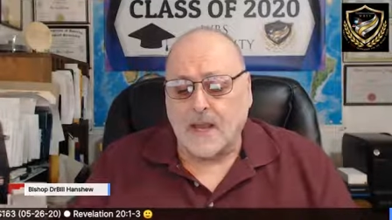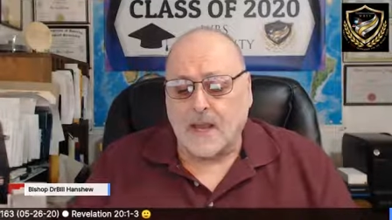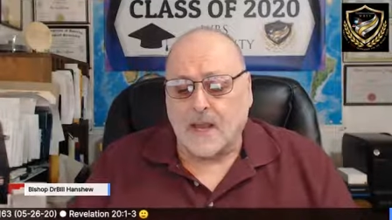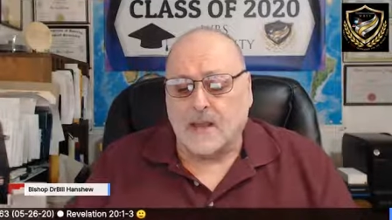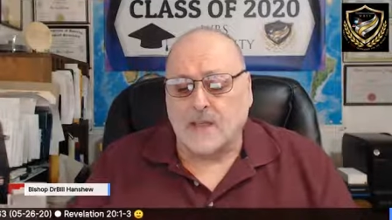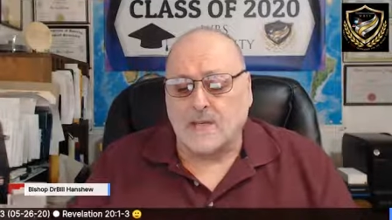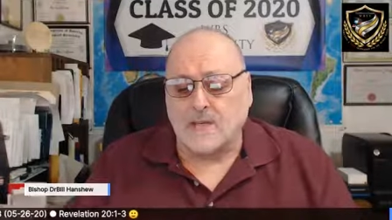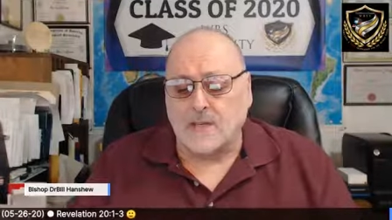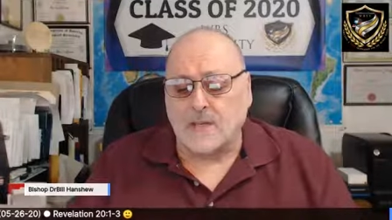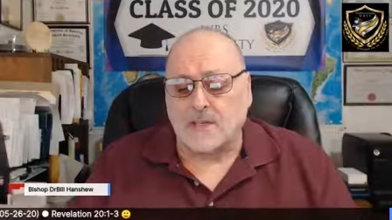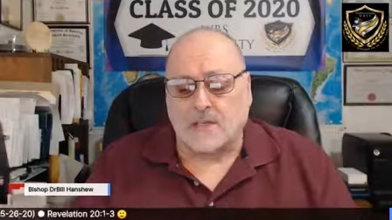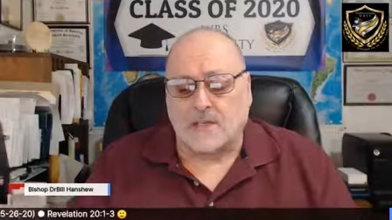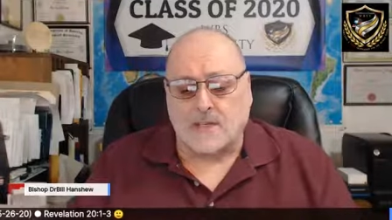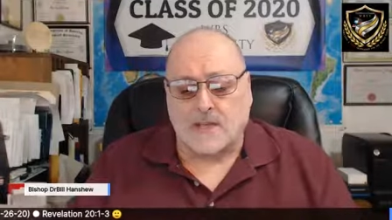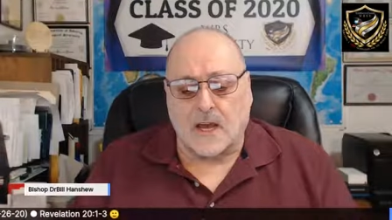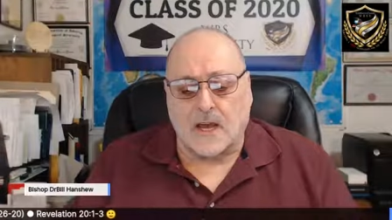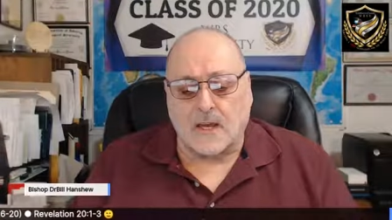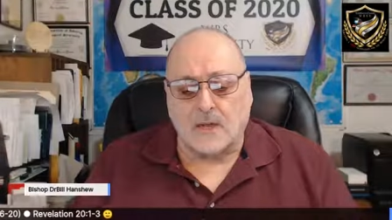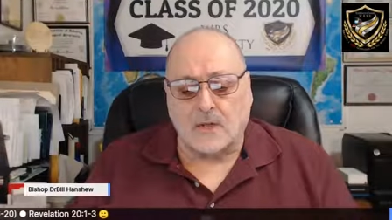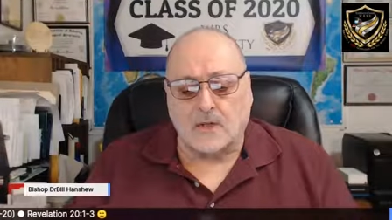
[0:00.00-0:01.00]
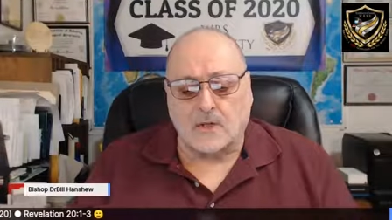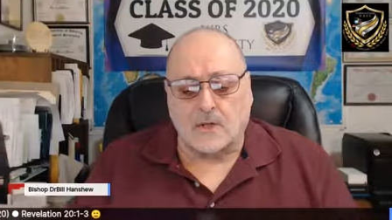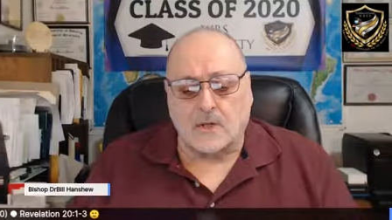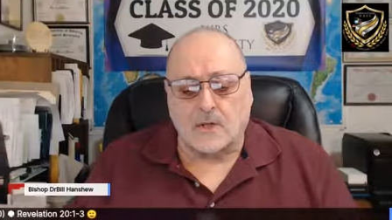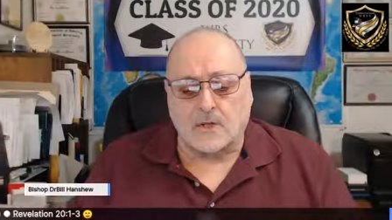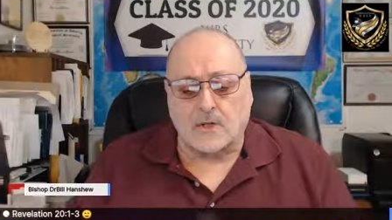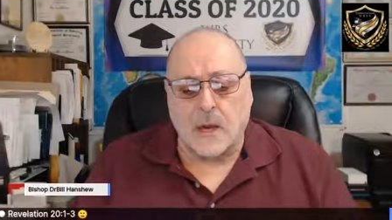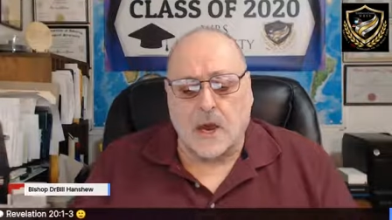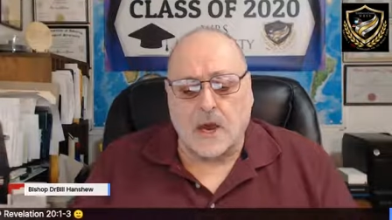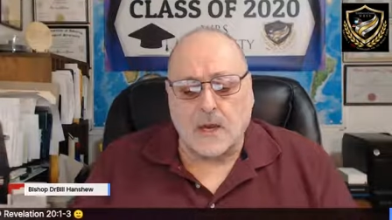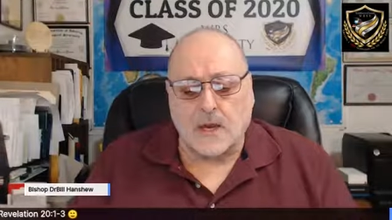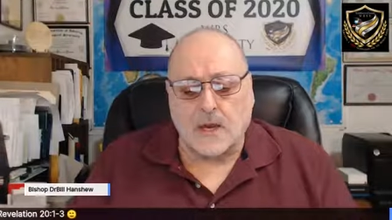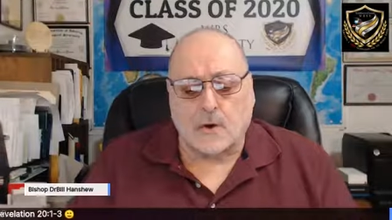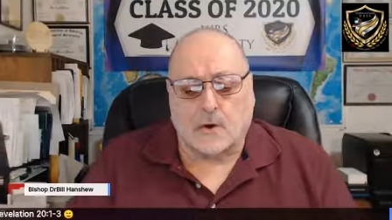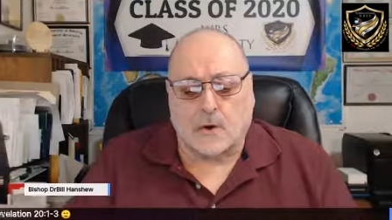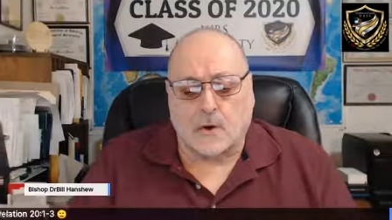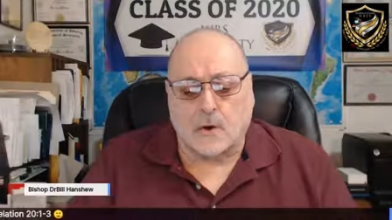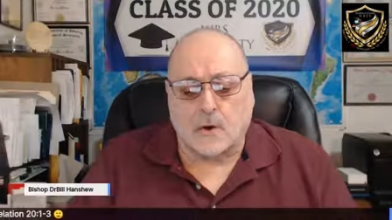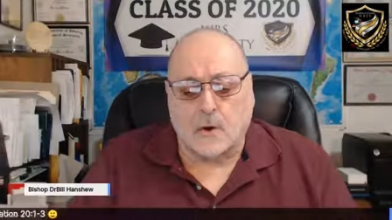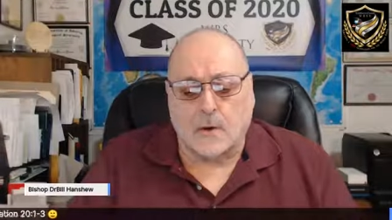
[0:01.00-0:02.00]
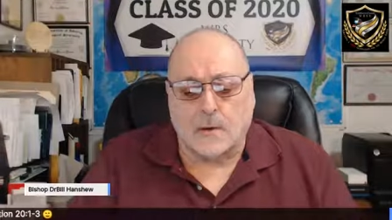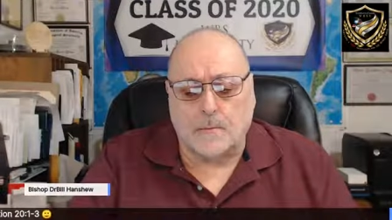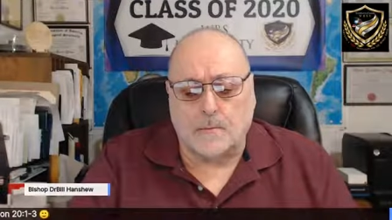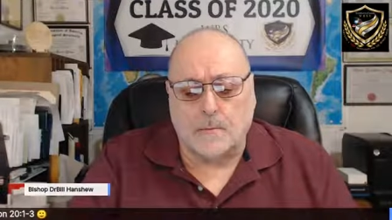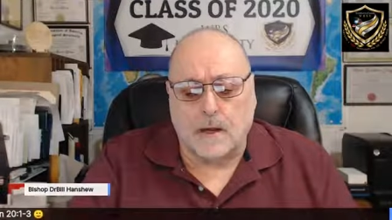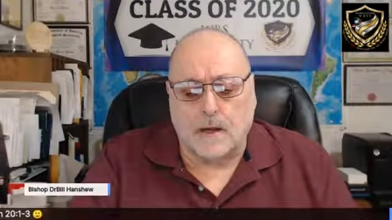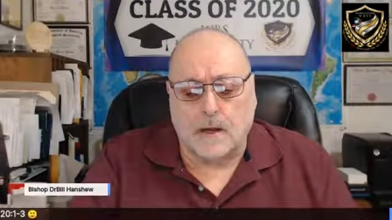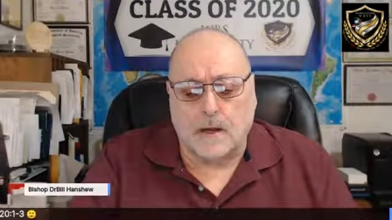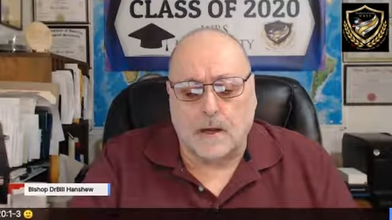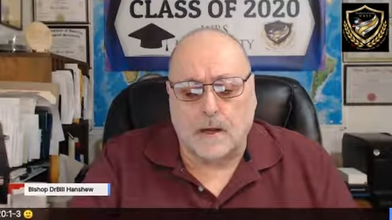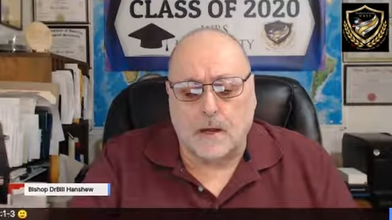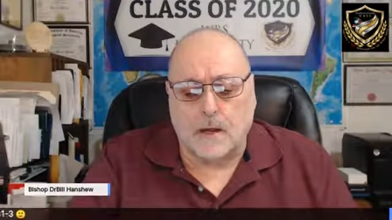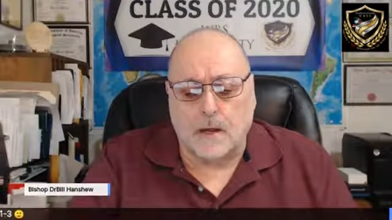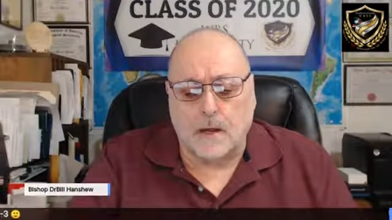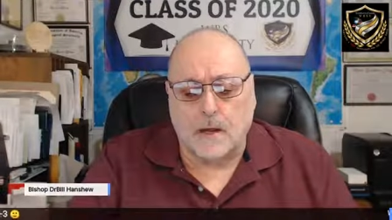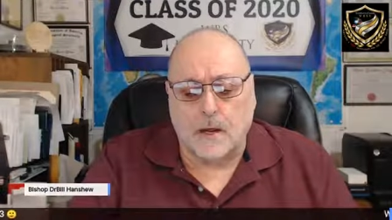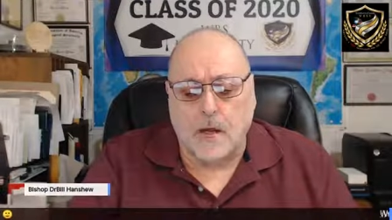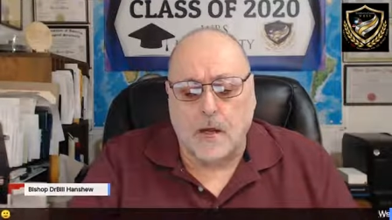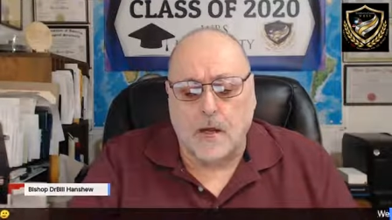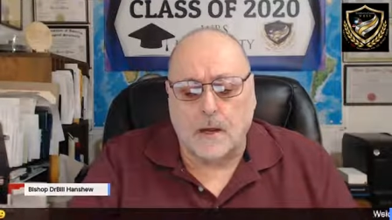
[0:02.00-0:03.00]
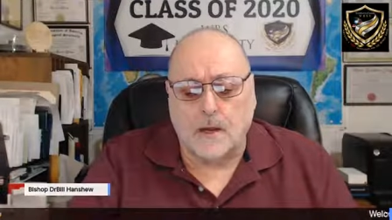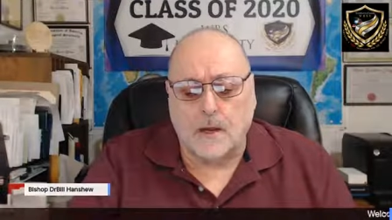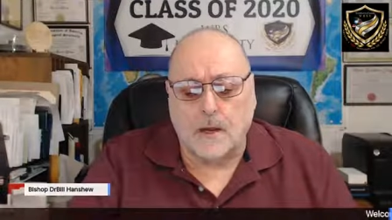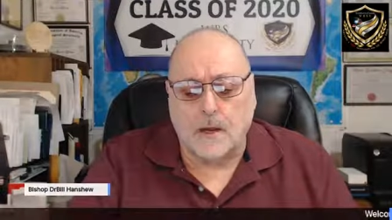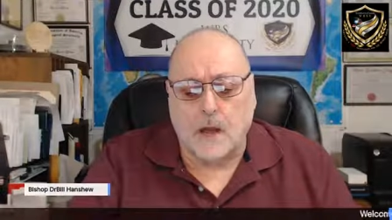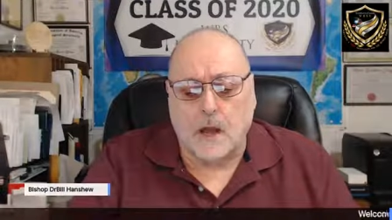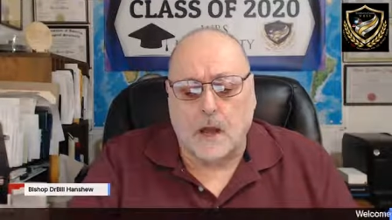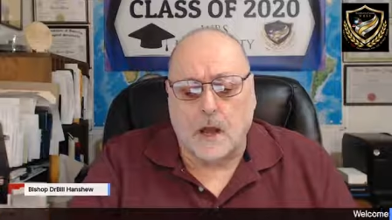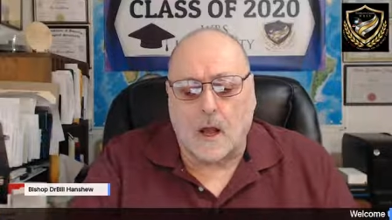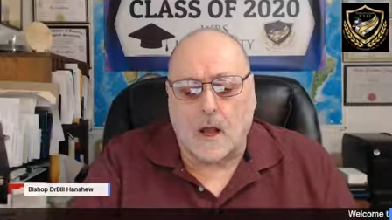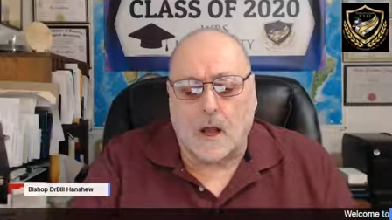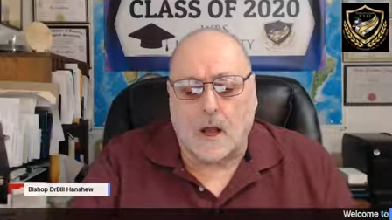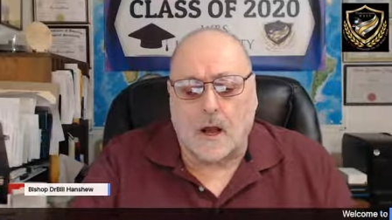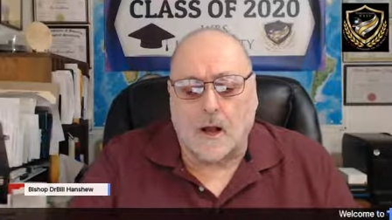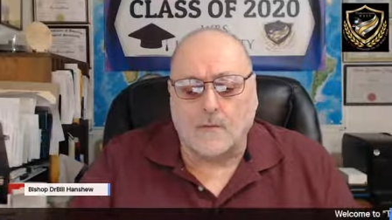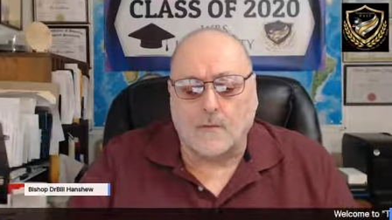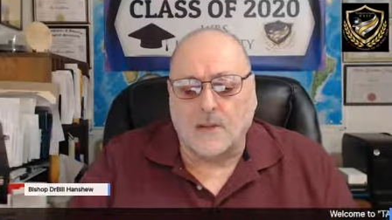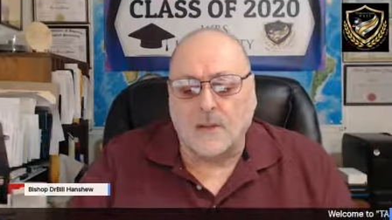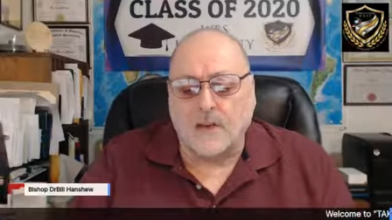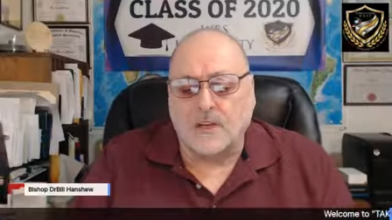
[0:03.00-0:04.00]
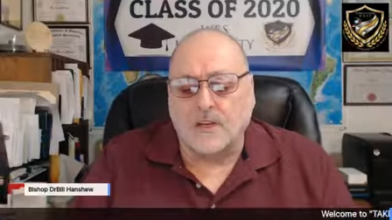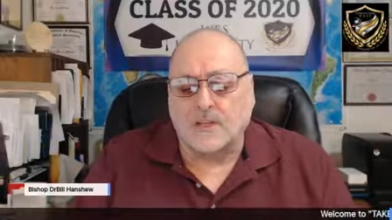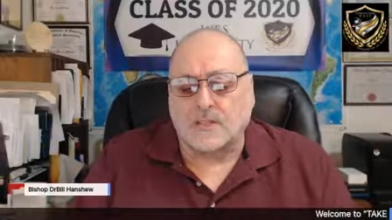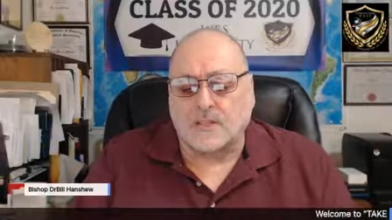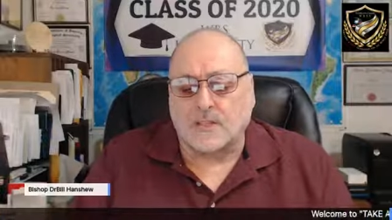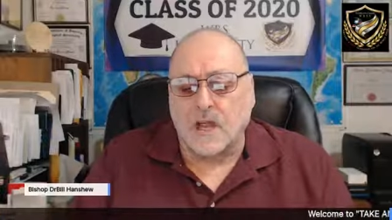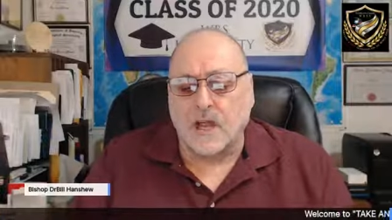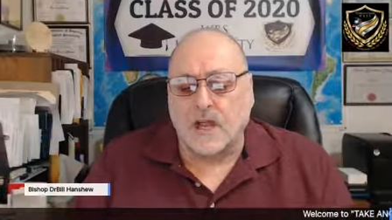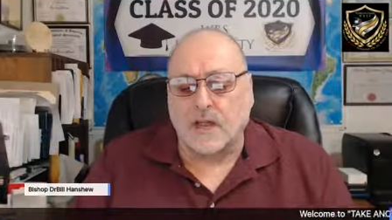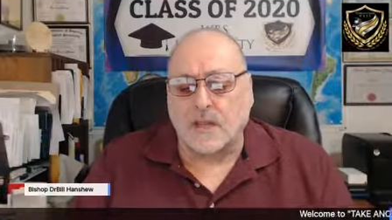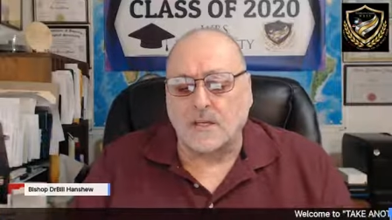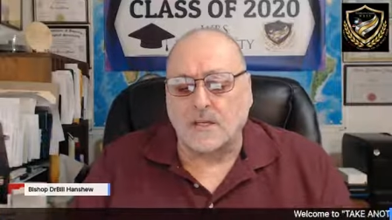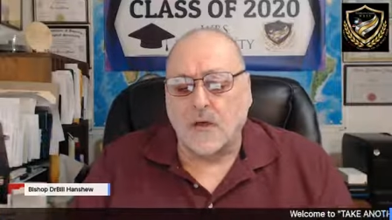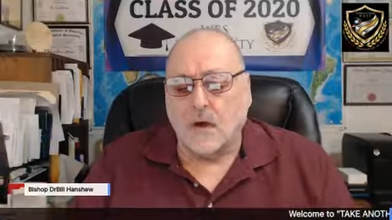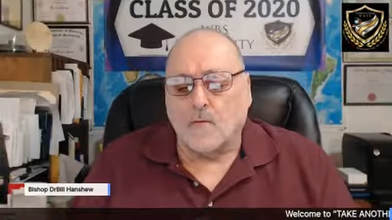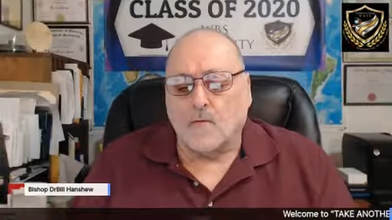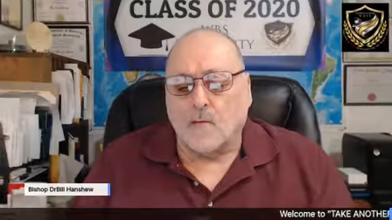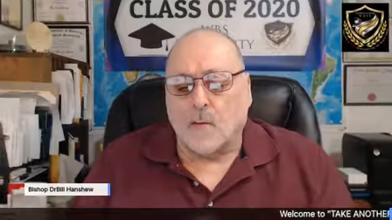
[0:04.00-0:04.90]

In this case, the chain could be none uh, of these things,